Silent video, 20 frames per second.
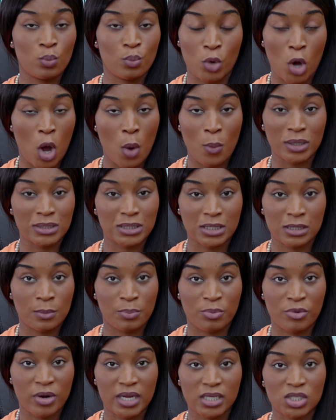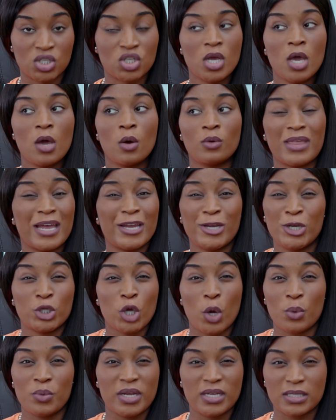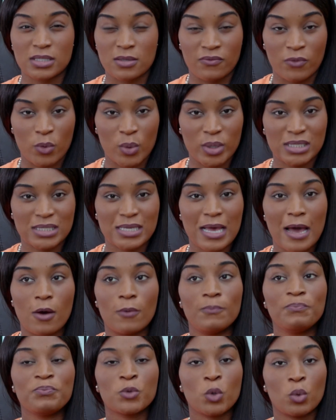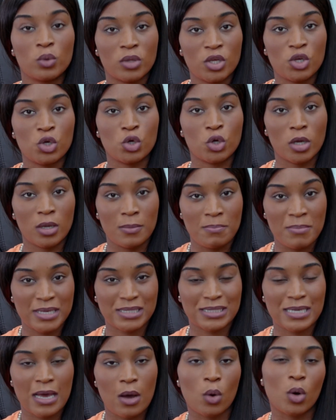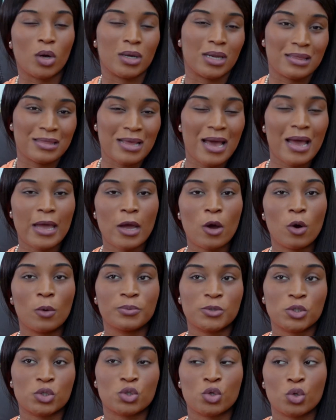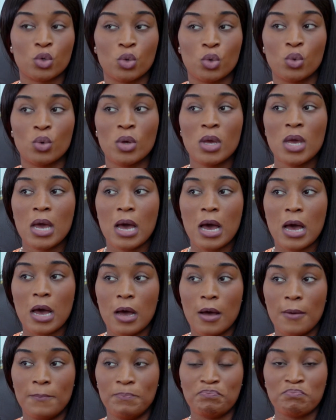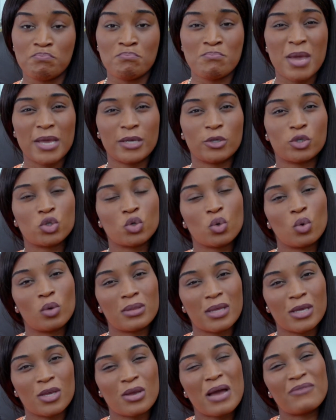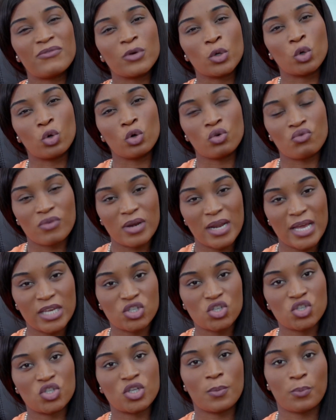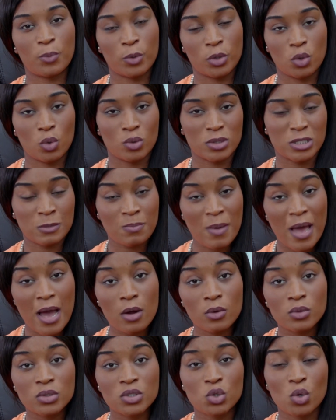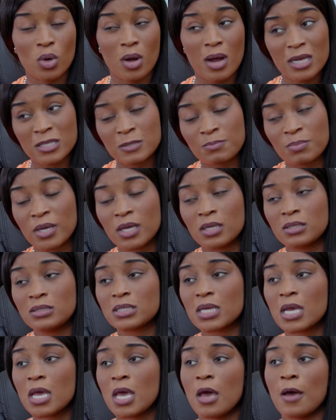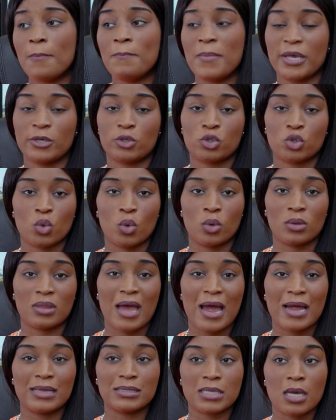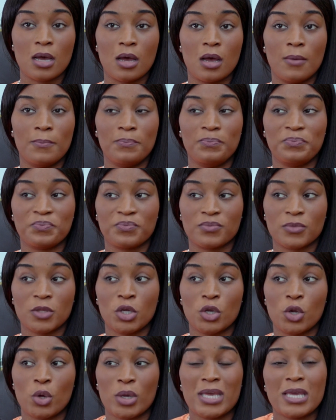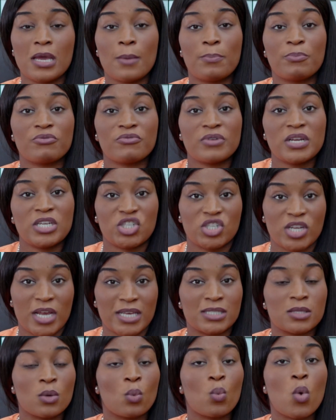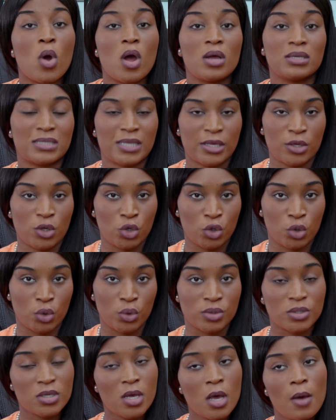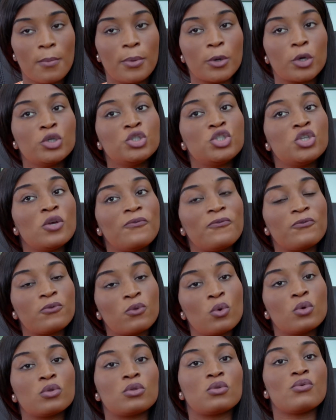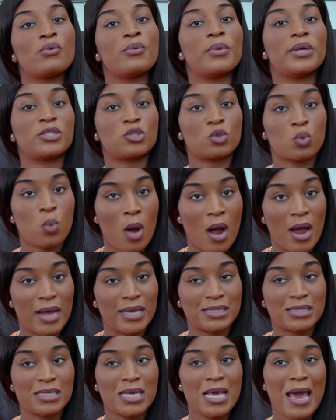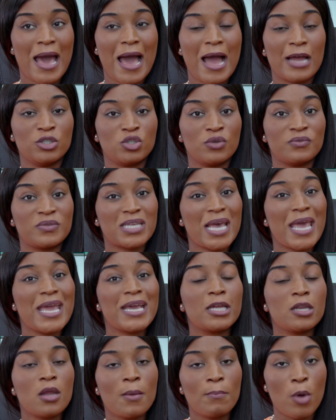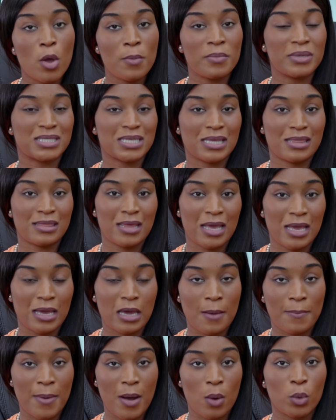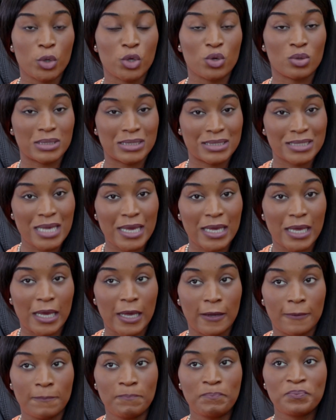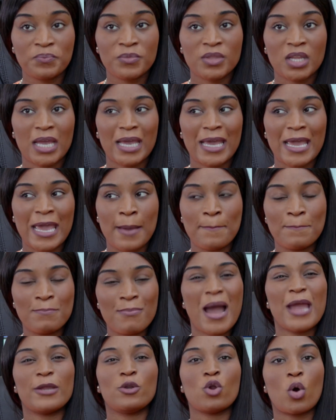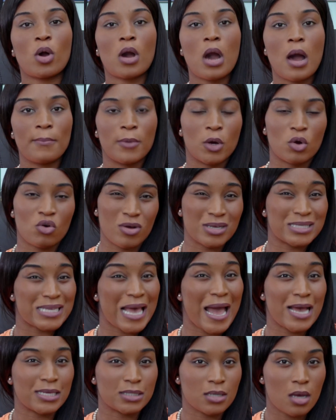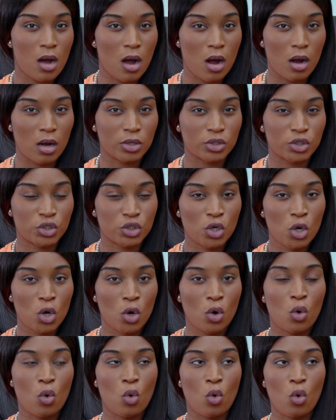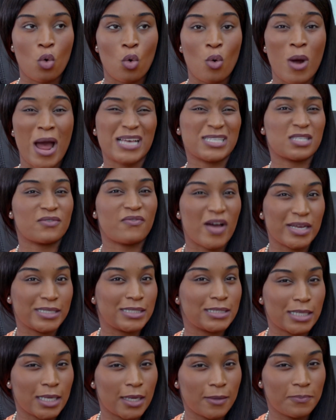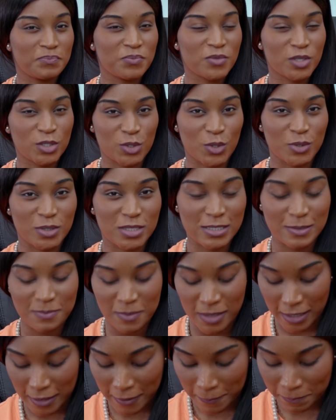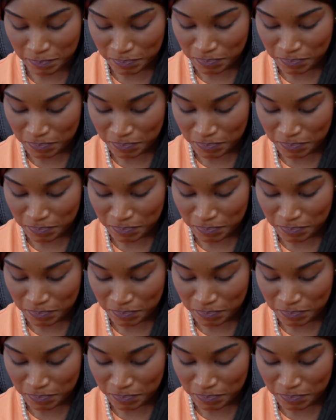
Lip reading: go under the bridge that you don't need to voice out or that you can miss out on. And that helps to make sure that you have a good relationship with your spouse, your husband. Make sure that he appreciates the words that you use. Because you've thought through it twice and you've taken a moment to think about what you're saying, it might not come across as harsh or as feisty, so to speak.